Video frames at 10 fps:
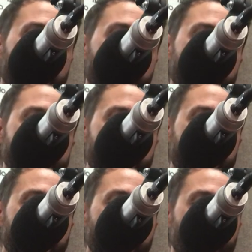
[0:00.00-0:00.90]
and
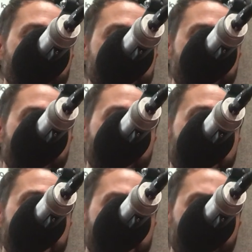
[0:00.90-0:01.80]
it can also
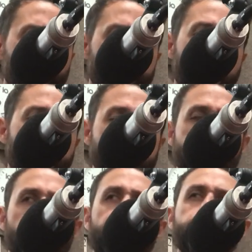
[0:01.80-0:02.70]
end up with
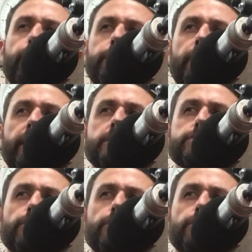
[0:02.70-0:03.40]
unexplained body pain.